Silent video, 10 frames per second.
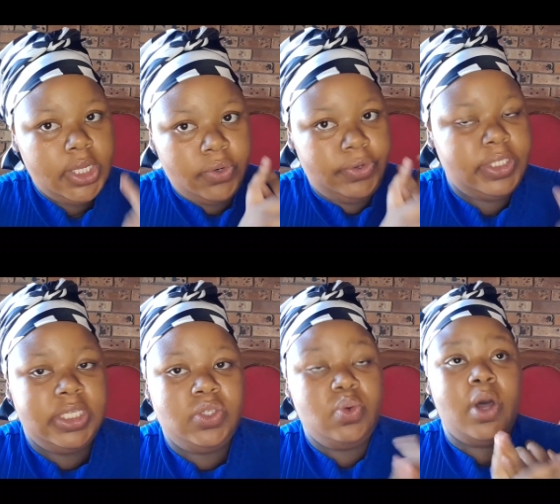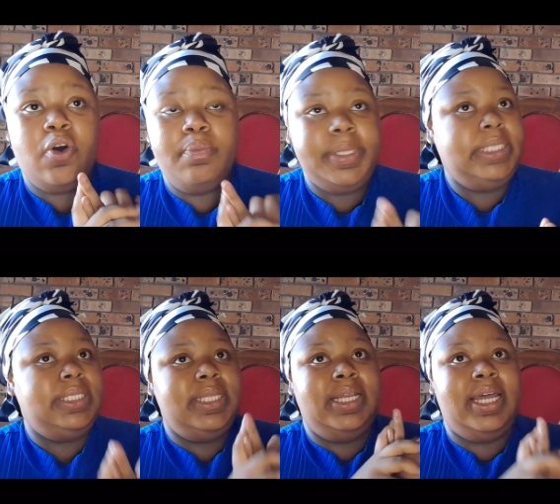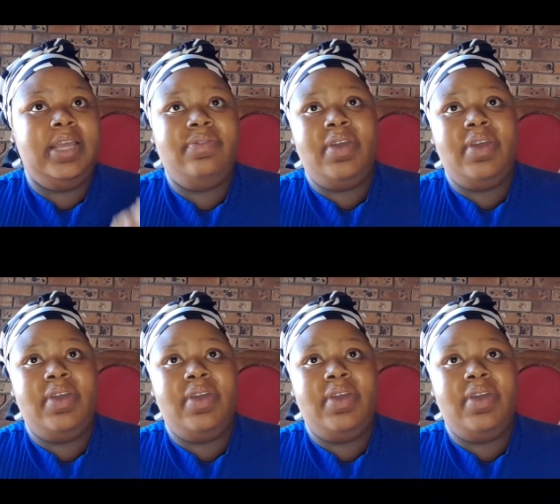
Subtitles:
Christians who have committed their life